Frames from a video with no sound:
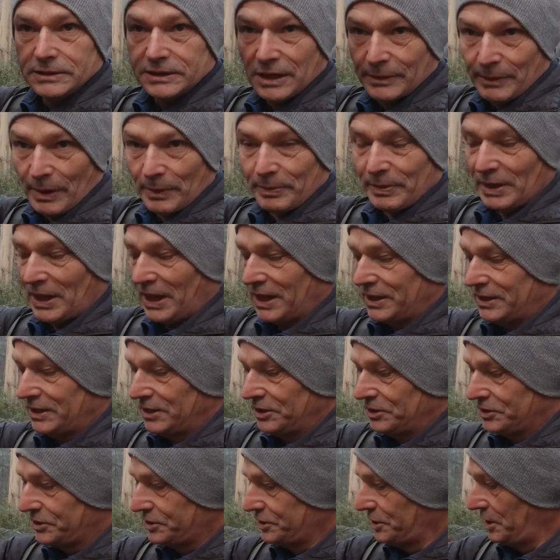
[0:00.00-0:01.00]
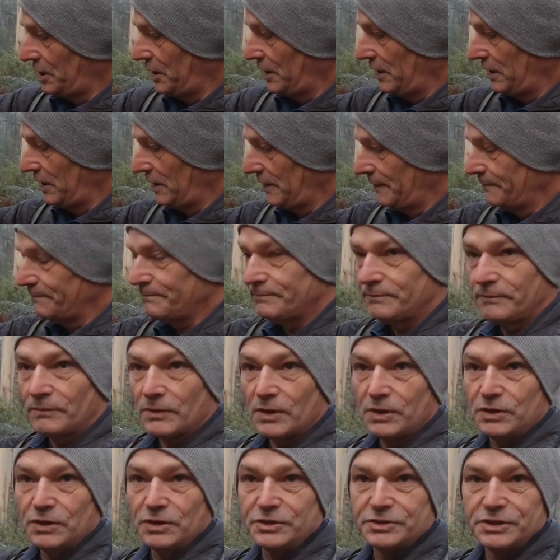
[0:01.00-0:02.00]
So my plan is
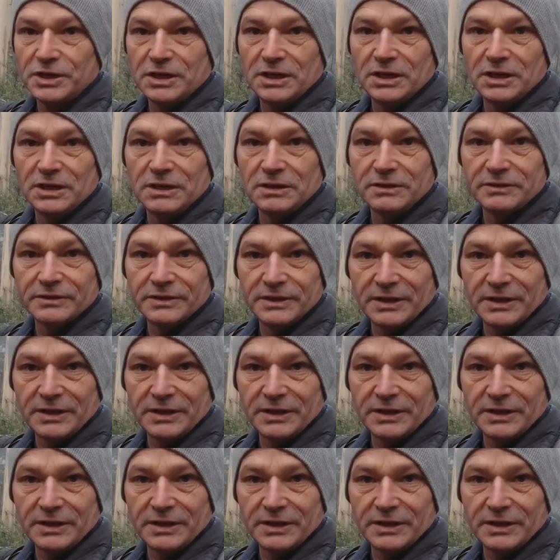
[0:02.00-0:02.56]
using